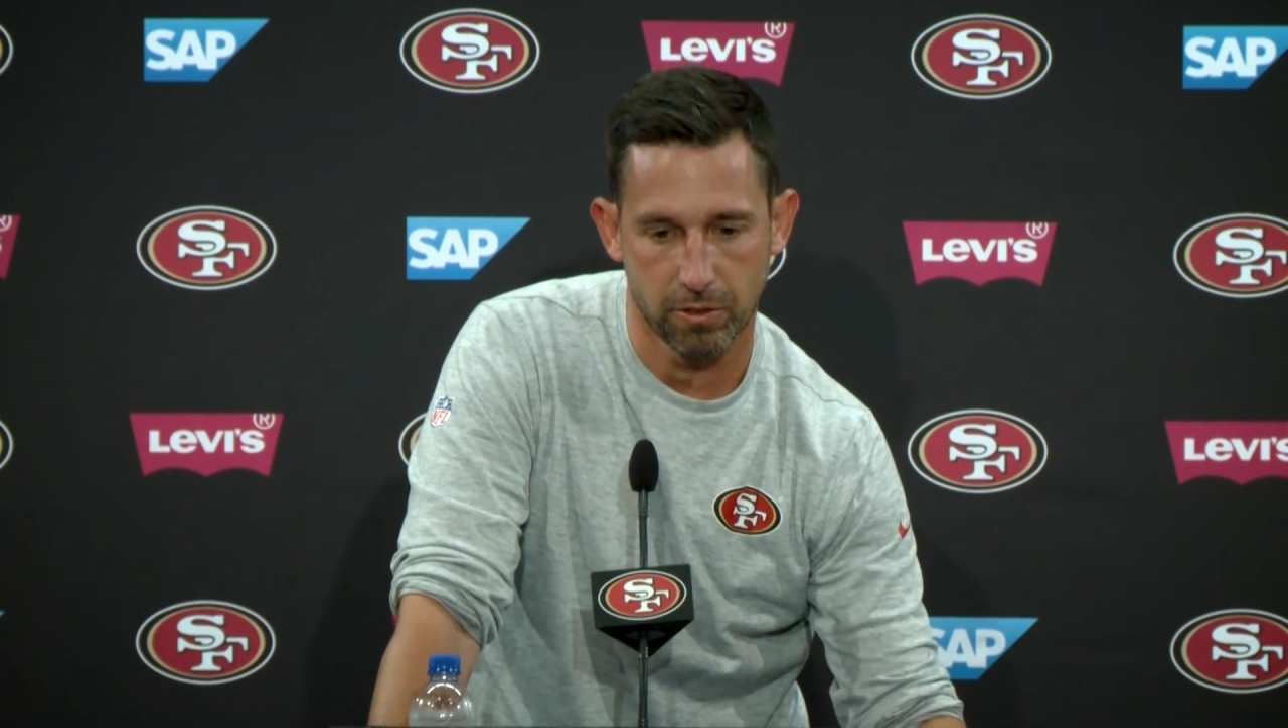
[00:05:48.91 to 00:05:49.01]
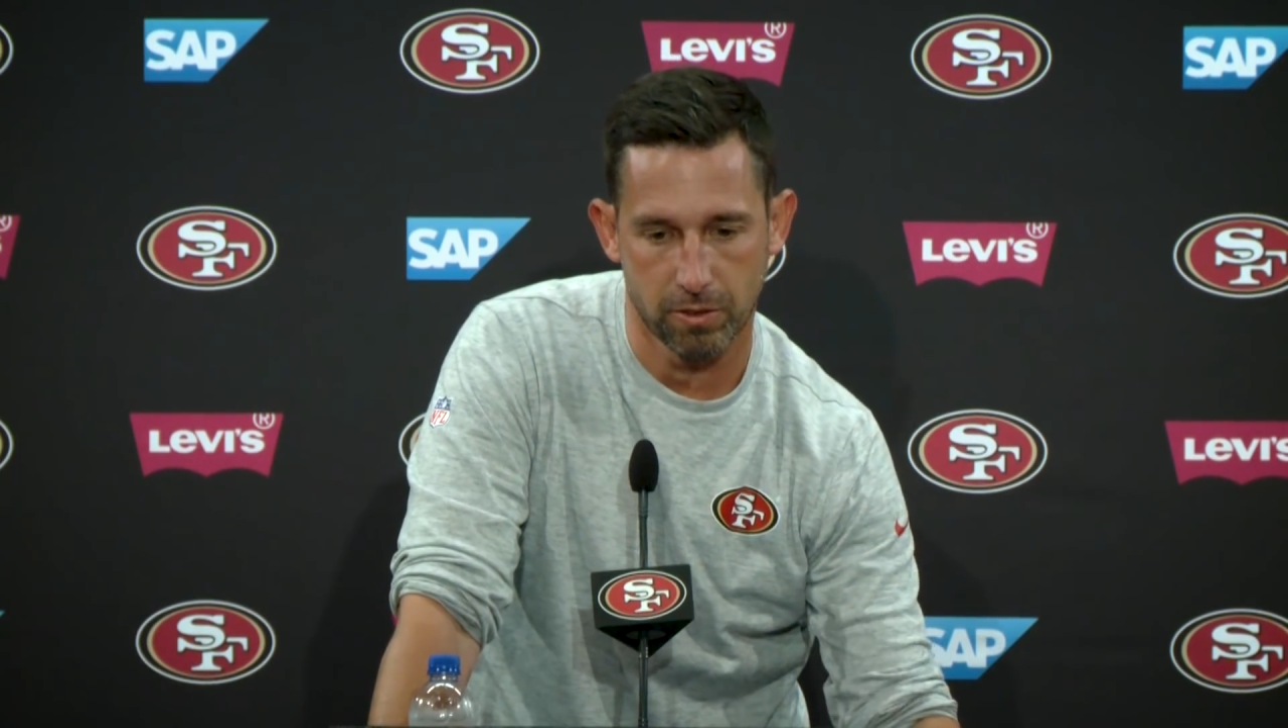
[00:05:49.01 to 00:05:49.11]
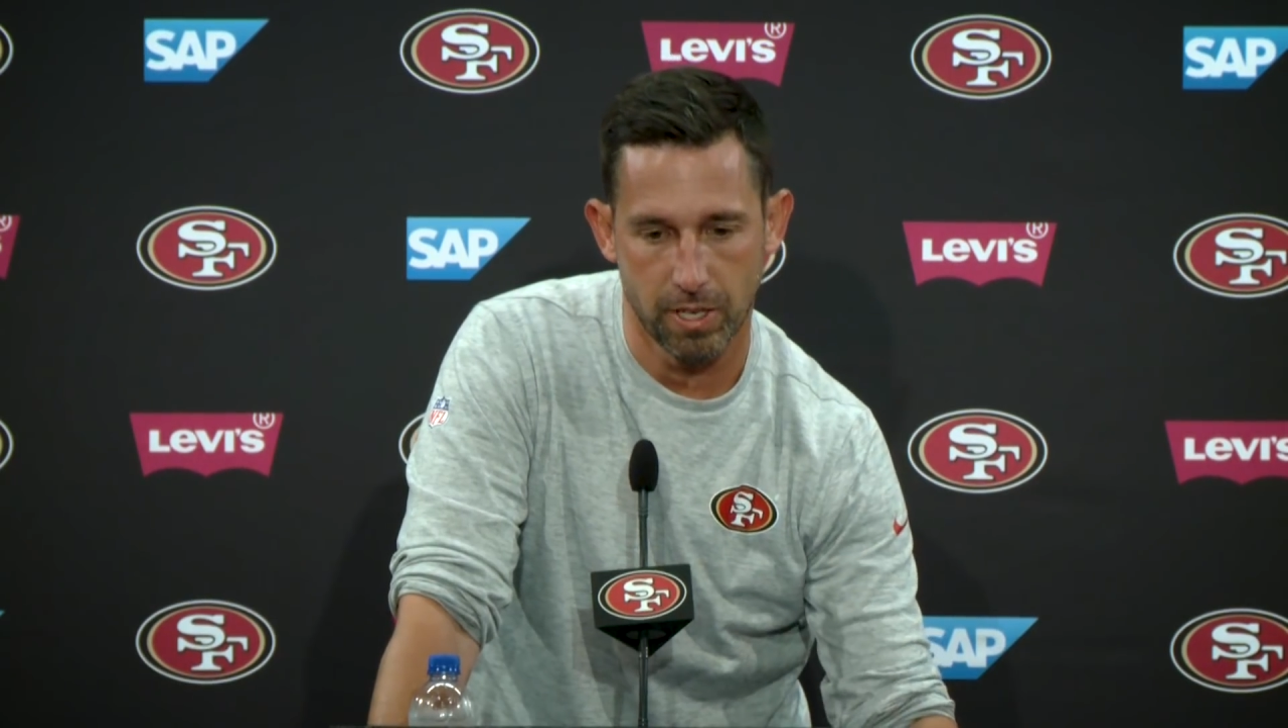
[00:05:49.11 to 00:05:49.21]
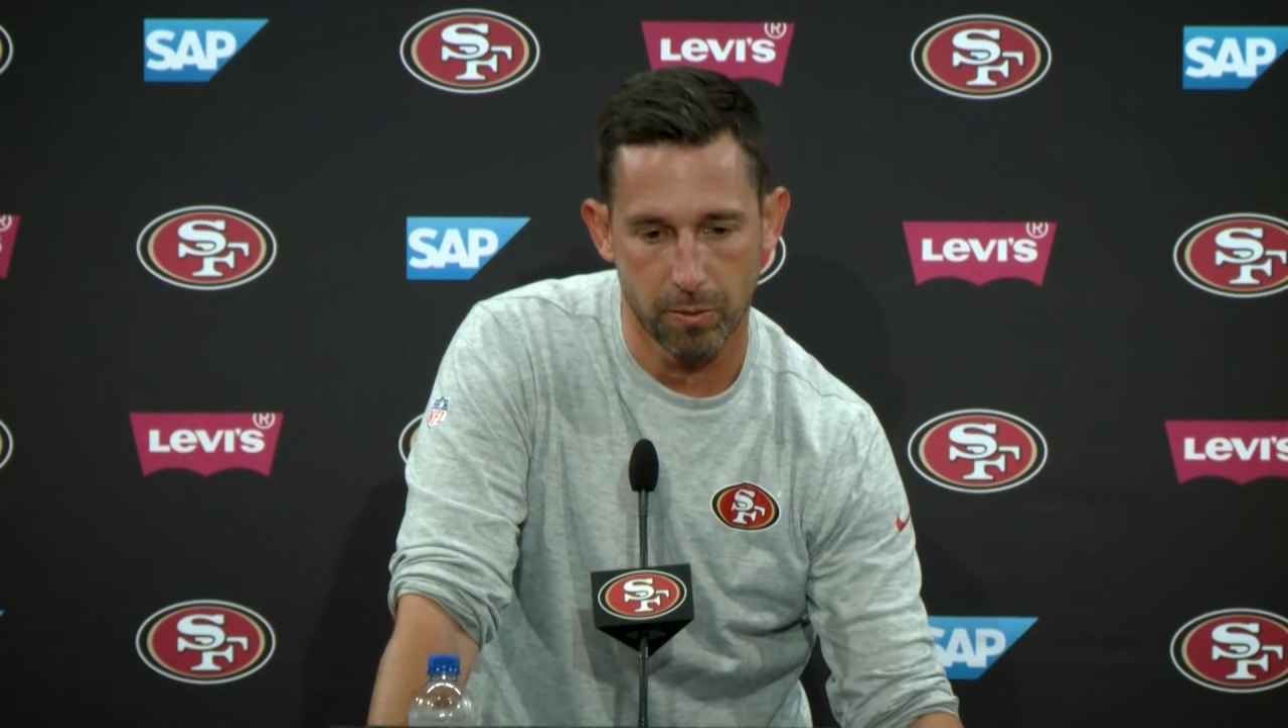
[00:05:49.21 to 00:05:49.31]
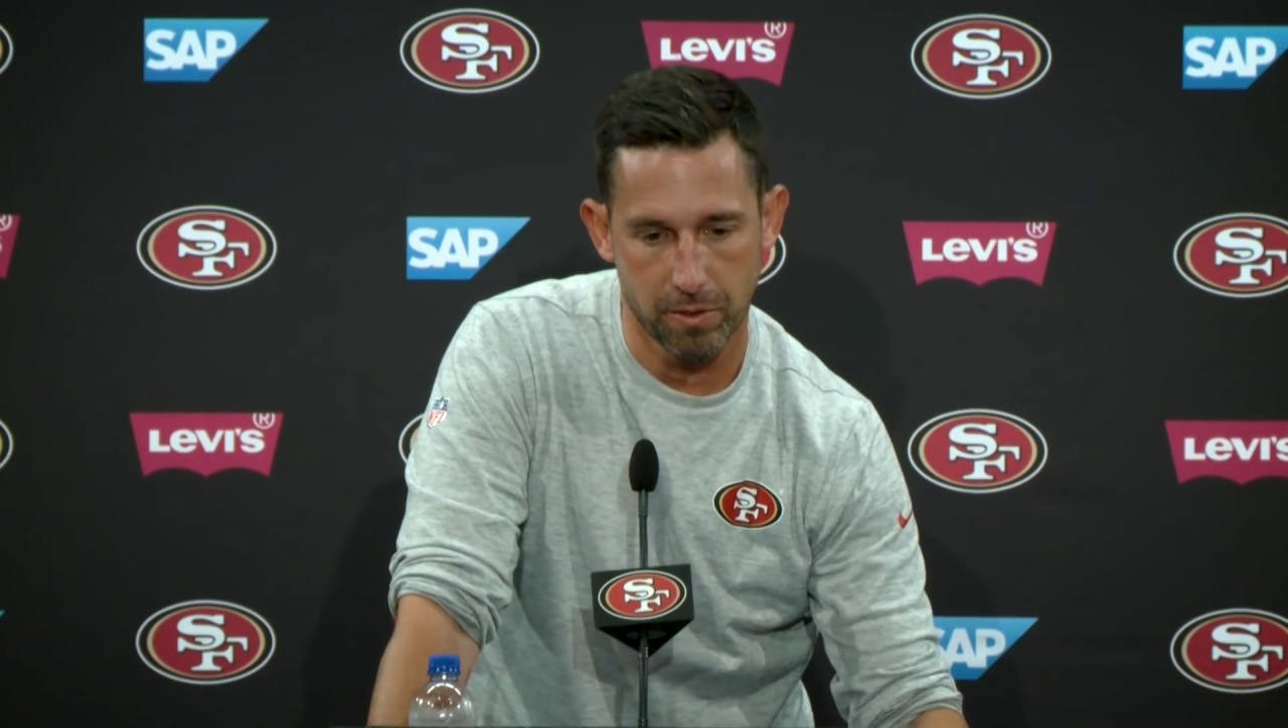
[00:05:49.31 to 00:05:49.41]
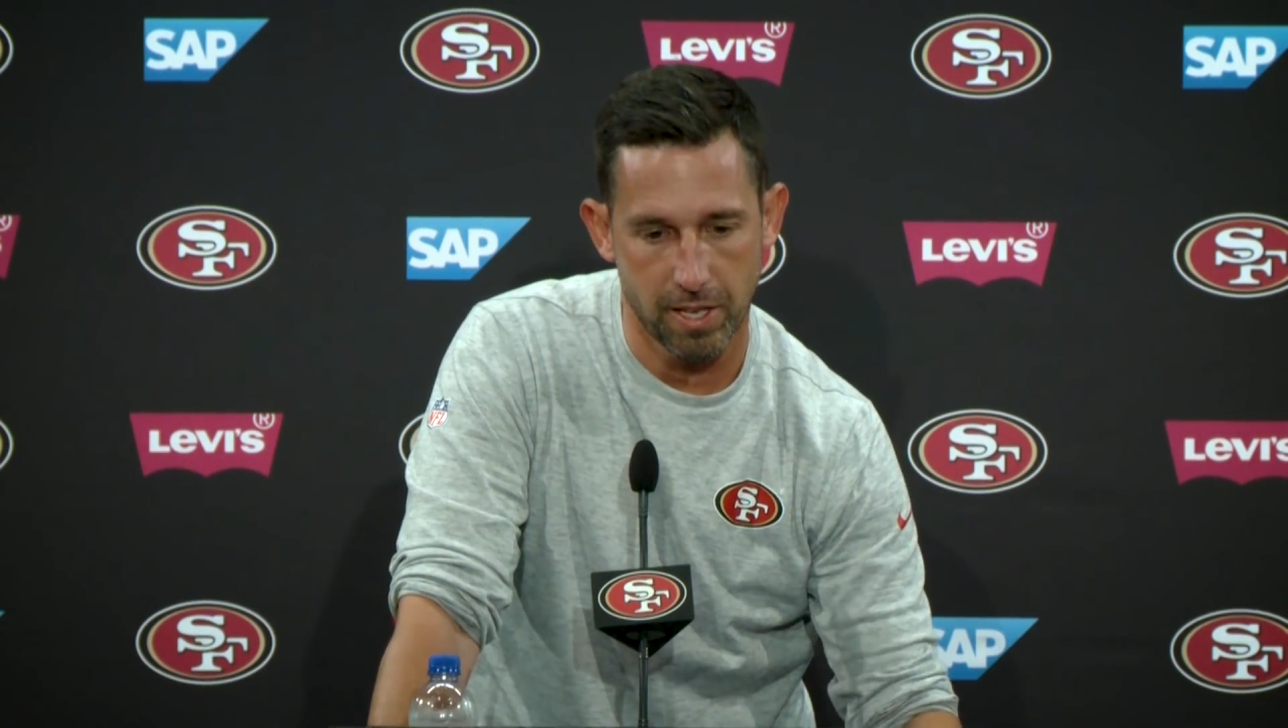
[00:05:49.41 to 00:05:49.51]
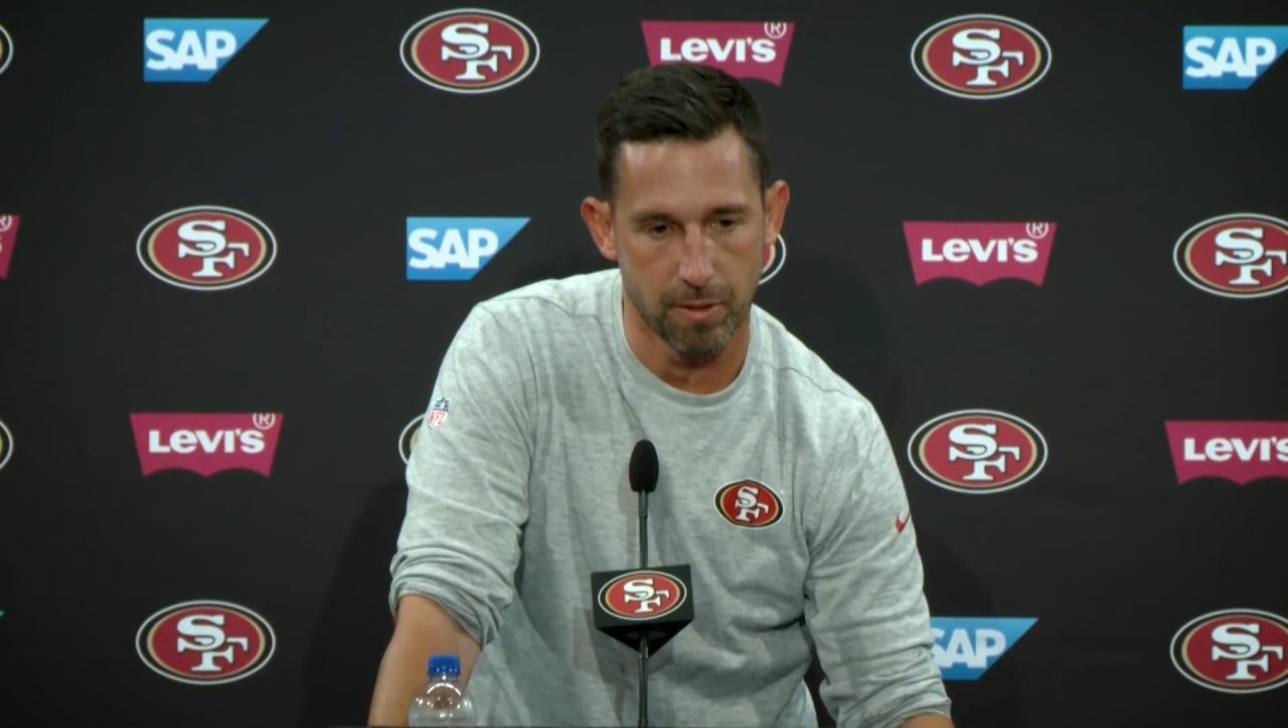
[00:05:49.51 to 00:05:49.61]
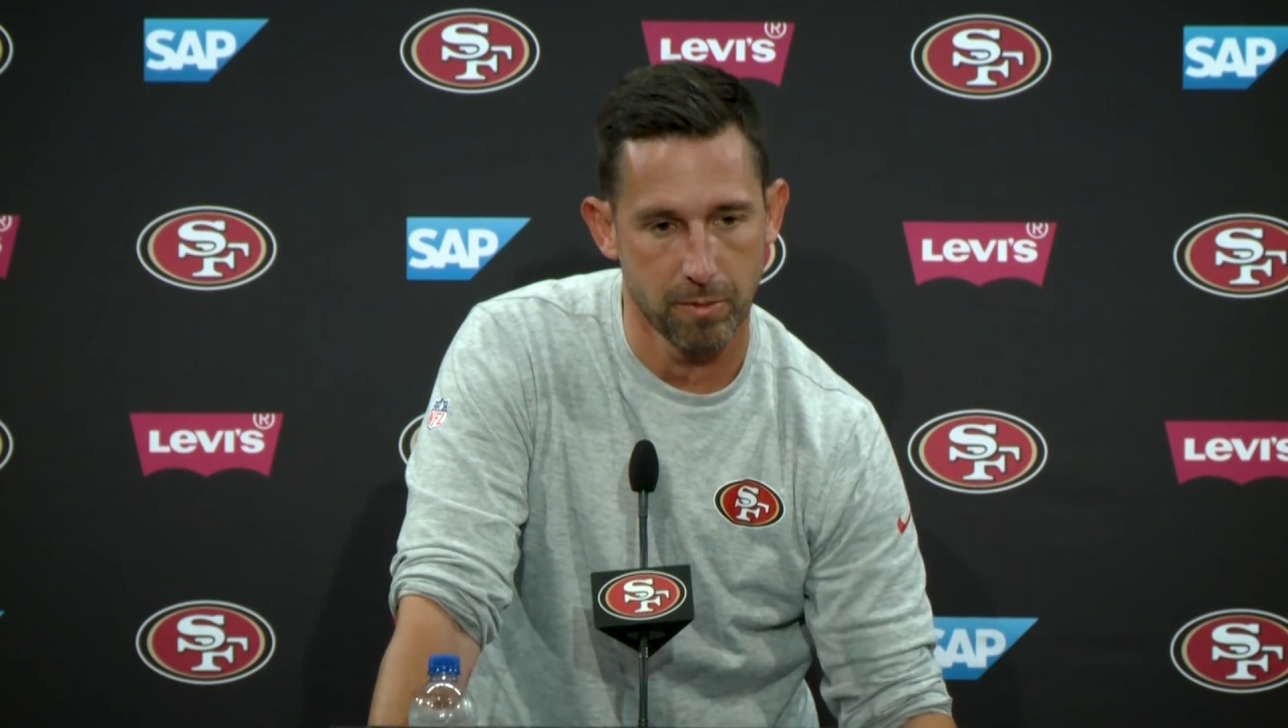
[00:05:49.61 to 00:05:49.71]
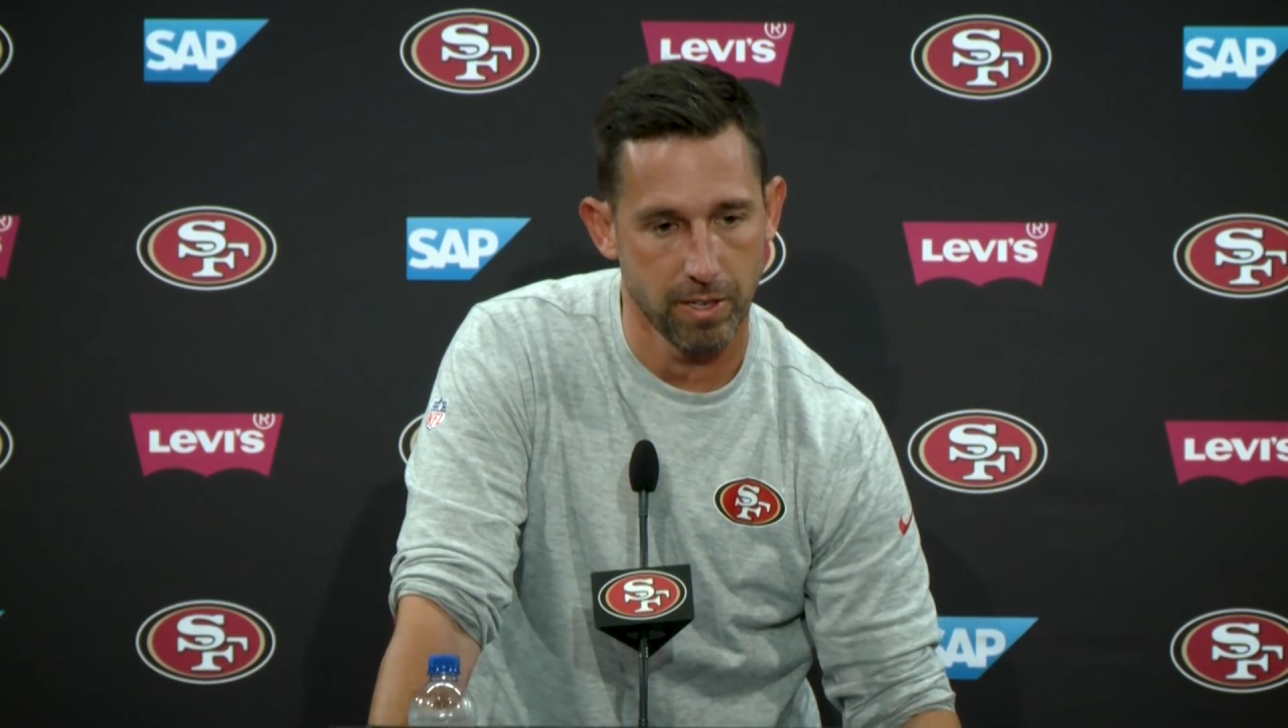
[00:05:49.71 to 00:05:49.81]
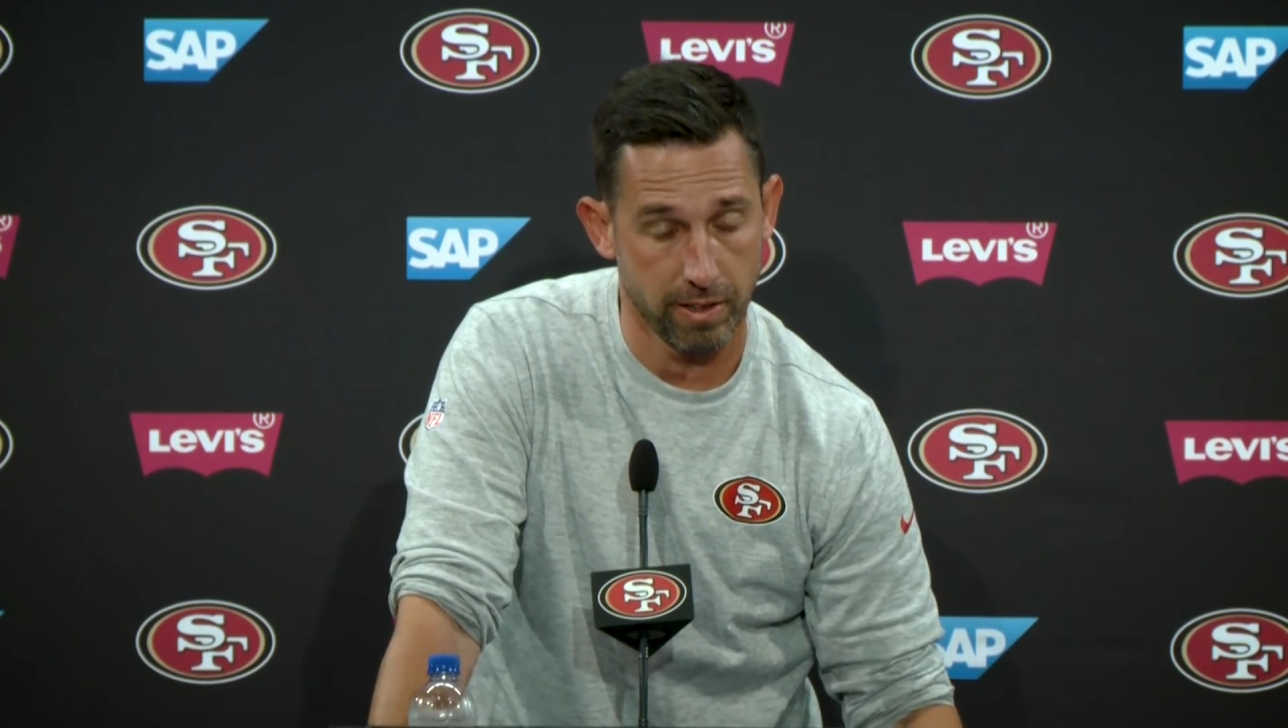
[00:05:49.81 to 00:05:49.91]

to do a lot with them and